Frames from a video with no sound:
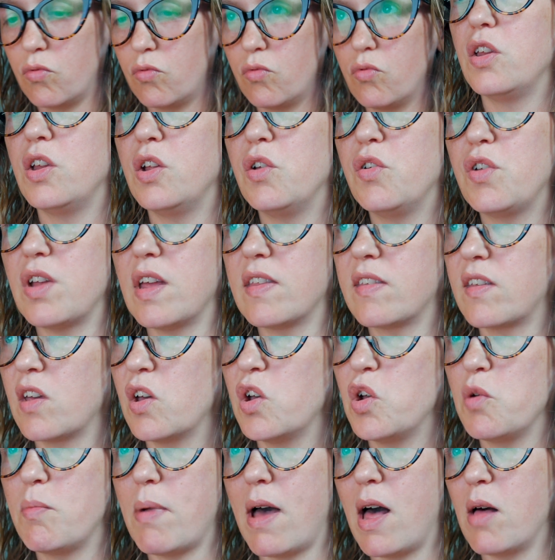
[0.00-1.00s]
New Jessica
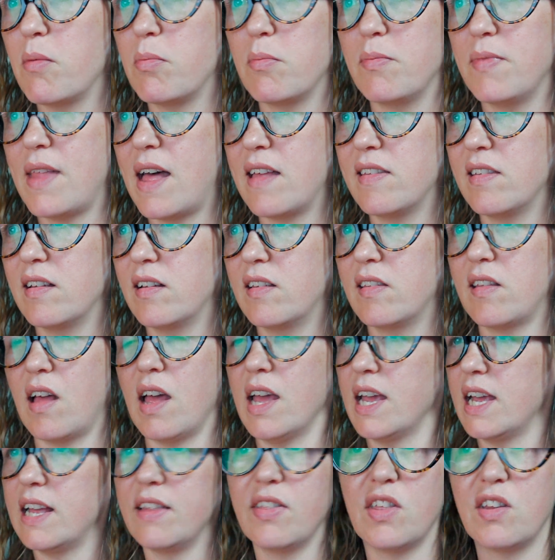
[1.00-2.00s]
Hoop album, that's
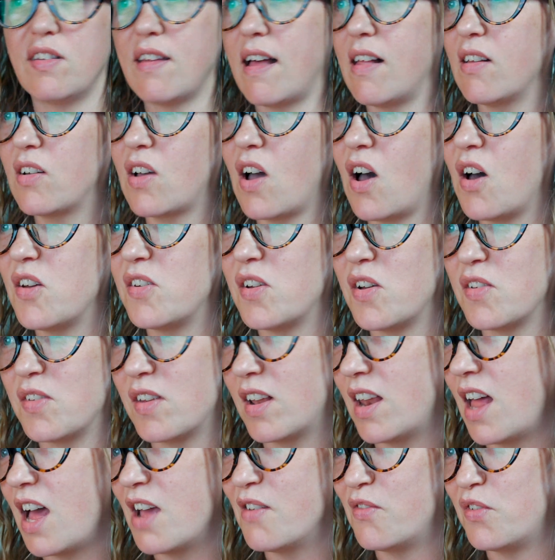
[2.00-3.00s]
exciting. The Delgado's
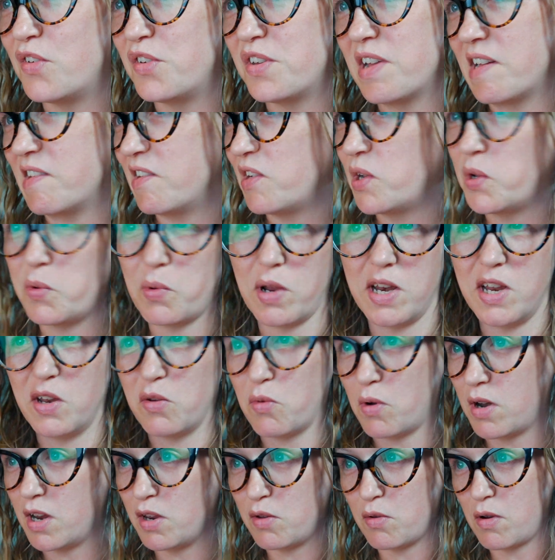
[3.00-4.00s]
alive in January
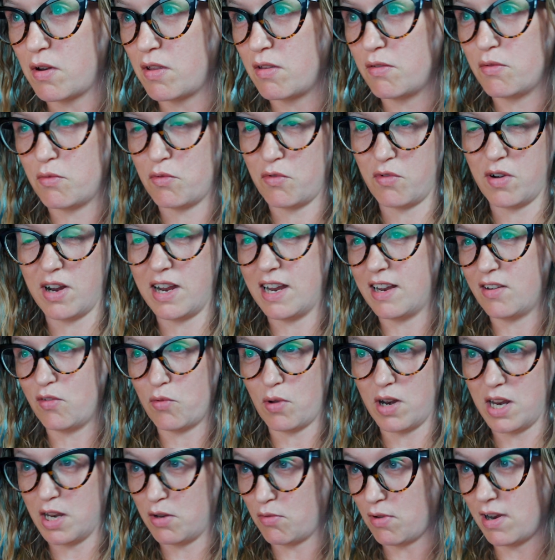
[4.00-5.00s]

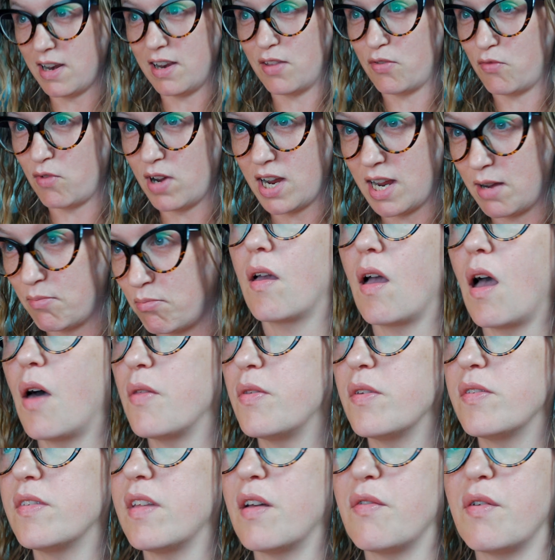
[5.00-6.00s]
2023.
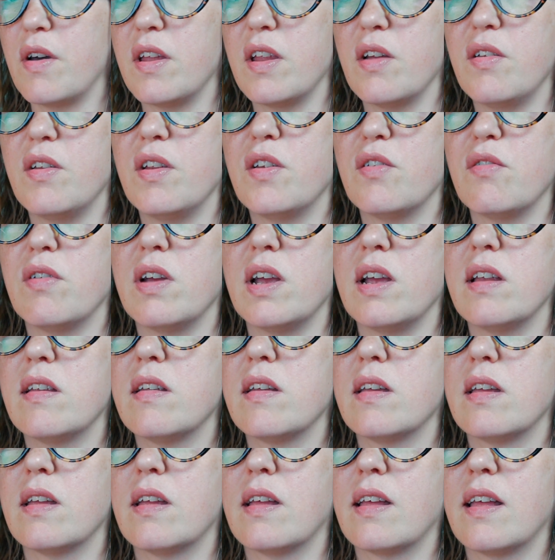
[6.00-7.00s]
Other stuff I don't need to read.
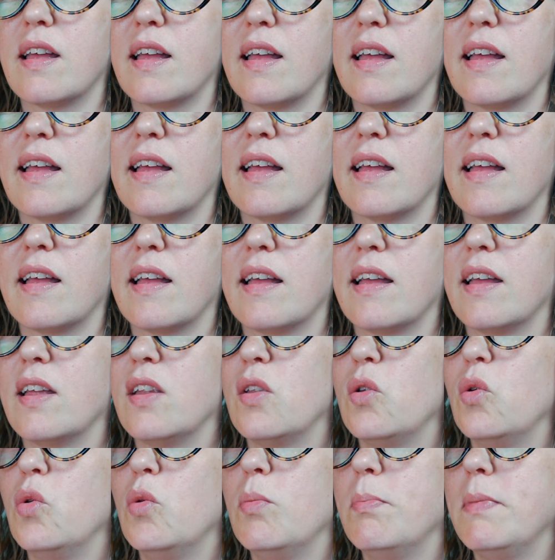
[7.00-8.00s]

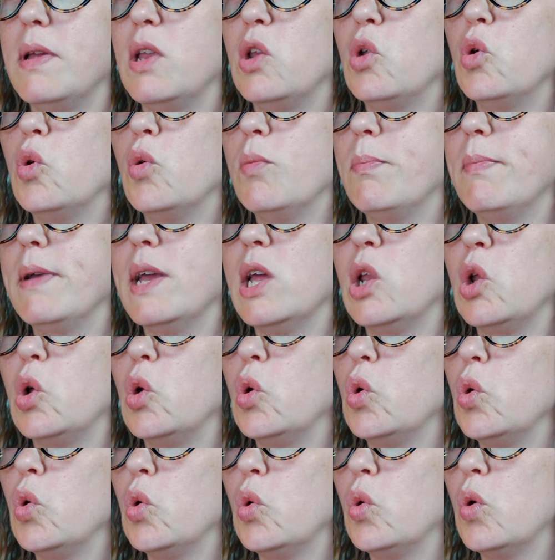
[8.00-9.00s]
Doopy doopy
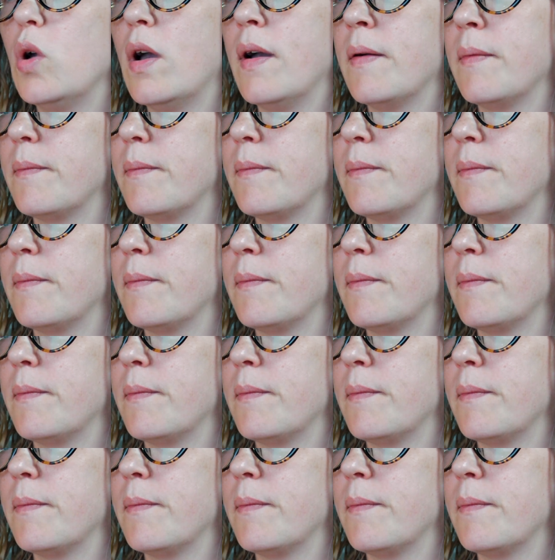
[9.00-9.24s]
doo.